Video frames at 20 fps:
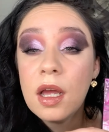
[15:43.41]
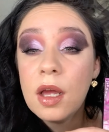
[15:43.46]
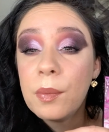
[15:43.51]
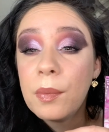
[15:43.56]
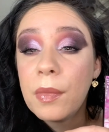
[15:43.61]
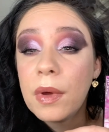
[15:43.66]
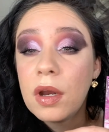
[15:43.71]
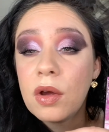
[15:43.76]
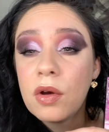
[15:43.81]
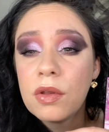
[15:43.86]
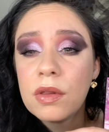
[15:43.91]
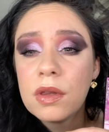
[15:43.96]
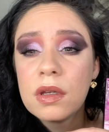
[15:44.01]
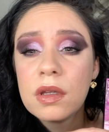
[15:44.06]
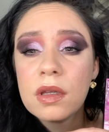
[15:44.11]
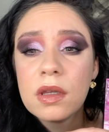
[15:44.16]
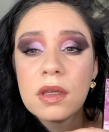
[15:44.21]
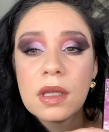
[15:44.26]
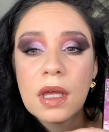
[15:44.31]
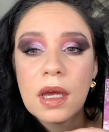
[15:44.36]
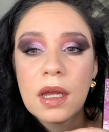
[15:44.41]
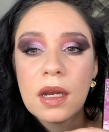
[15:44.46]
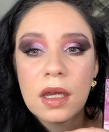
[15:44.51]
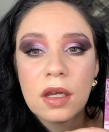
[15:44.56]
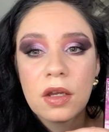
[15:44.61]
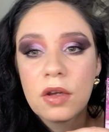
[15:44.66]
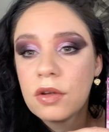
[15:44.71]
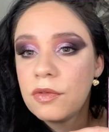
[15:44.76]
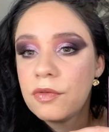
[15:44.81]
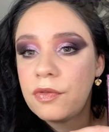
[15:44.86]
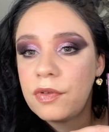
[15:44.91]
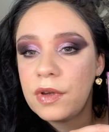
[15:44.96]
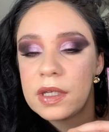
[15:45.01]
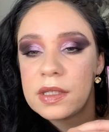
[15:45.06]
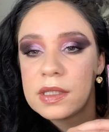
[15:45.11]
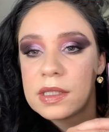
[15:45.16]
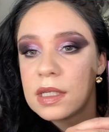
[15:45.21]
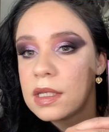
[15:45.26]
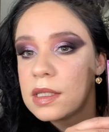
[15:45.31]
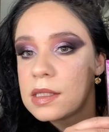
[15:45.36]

but other than that, I could fix it.